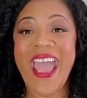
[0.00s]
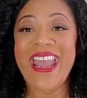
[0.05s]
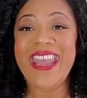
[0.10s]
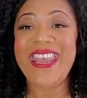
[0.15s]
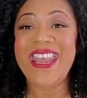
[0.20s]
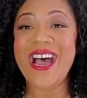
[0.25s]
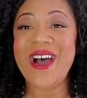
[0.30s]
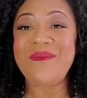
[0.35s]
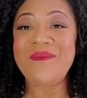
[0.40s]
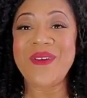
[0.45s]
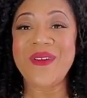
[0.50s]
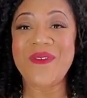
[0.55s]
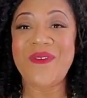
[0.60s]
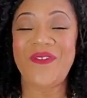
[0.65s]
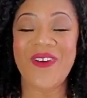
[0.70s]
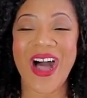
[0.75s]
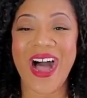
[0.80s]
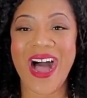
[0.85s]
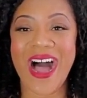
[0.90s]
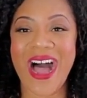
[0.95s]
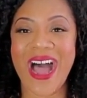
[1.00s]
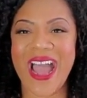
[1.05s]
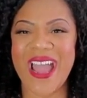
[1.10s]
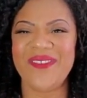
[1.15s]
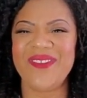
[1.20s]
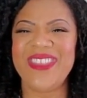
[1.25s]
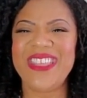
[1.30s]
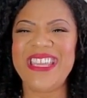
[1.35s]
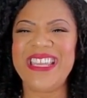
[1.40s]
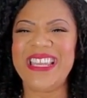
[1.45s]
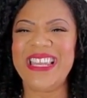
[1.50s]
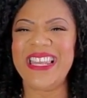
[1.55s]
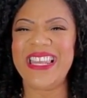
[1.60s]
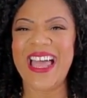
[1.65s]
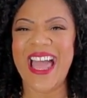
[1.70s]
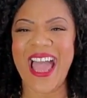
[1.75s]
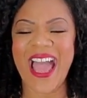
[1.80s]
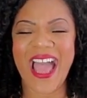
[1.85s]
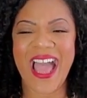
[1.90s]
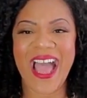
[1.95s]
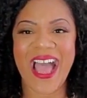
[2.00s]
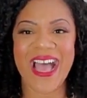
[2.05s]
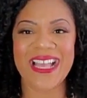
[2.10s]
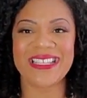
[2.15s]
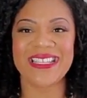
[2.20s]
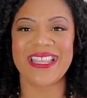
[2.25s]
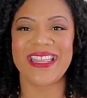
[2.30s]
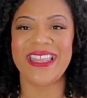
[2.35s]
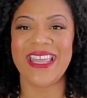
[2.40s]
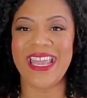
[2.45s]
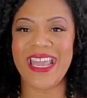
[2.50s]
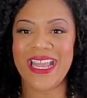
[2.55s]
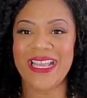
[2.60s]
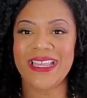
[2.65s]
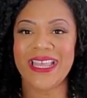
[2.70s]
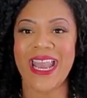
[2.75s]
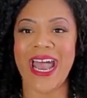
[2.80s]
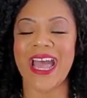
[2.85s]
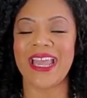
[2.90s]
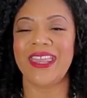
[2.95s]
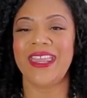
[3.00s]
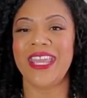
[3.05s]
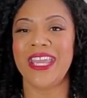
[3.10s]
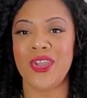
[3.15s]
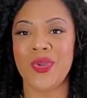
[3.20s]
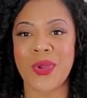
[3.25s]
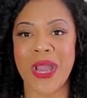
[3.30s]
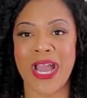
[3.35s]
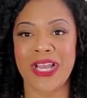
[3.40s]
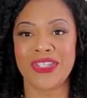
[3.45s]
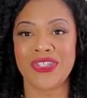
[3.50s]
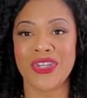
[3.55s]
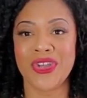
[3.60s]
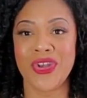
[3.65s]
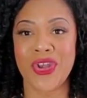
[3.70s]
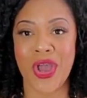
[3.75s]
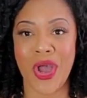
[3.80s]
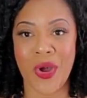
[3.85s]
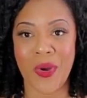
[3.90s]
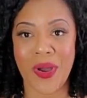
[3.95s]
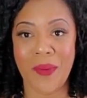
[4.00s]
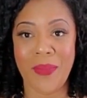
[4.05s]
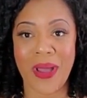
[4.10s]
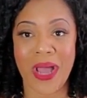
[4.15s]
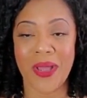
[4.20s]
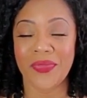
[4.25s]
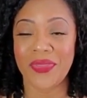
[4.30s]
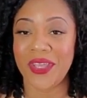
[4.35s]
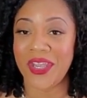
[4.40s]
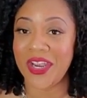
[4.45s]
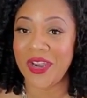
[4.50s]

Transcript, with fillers: And number five, the last thing that I think you guys should know about